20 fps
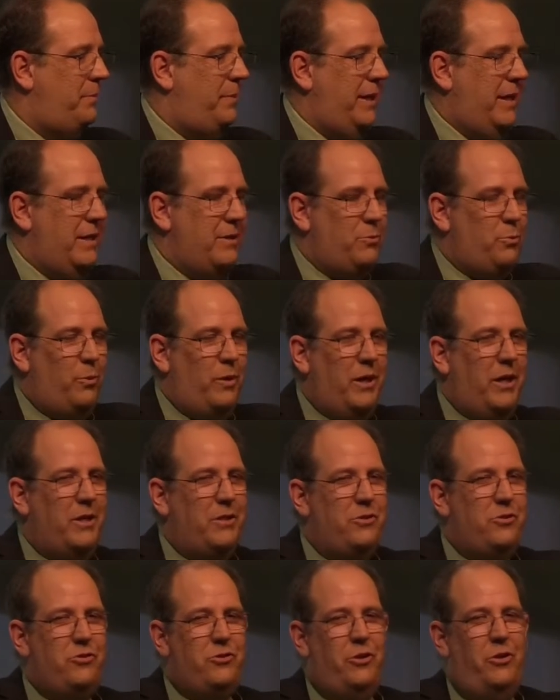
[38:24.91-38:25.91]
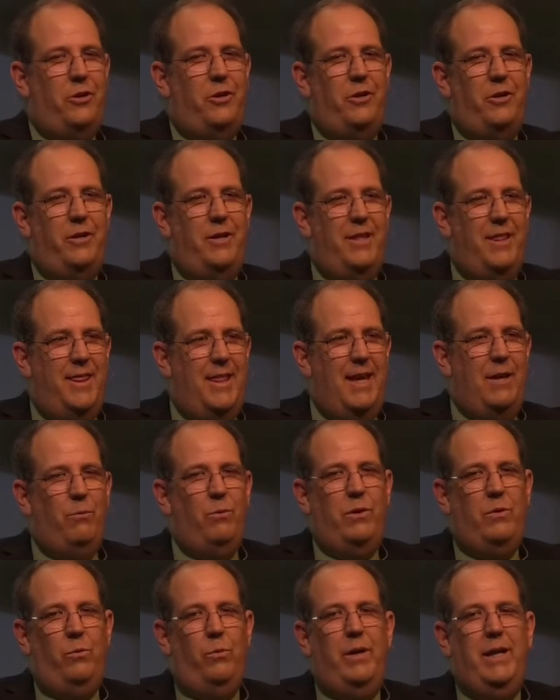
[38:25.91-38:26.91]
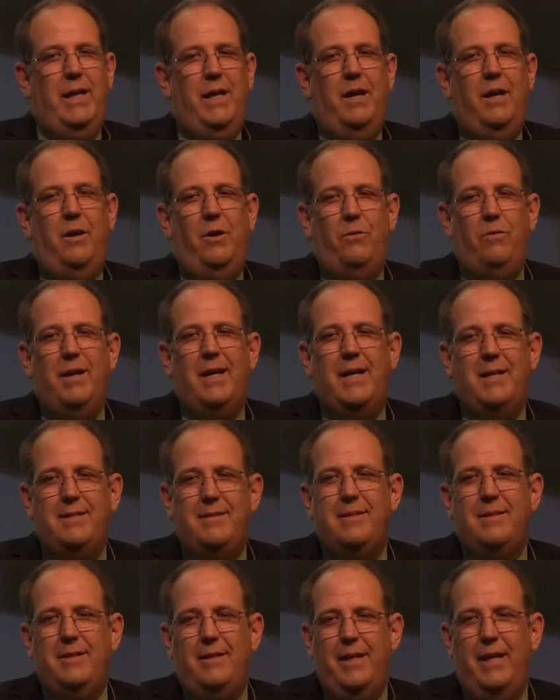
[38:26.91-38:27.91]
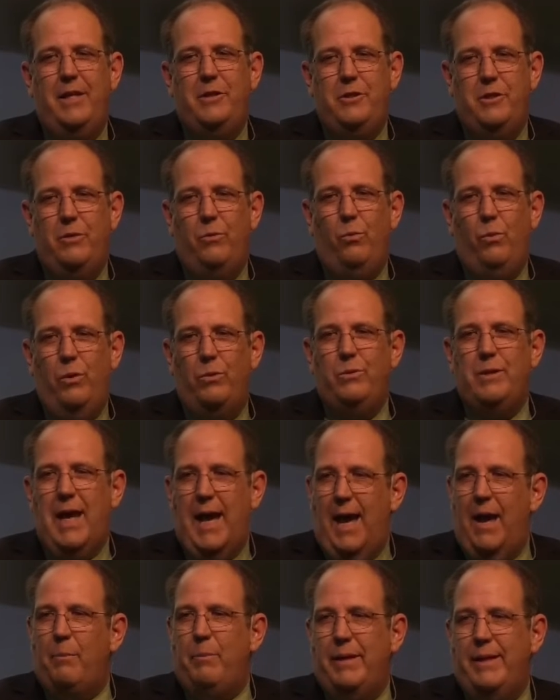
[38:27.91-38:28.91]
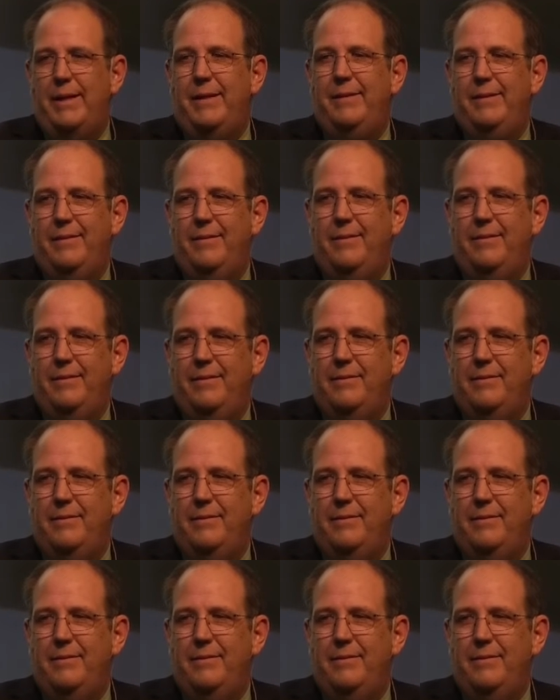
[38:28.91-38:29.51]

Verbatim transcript: because we're concerned that when we go, reconciliation won't happen.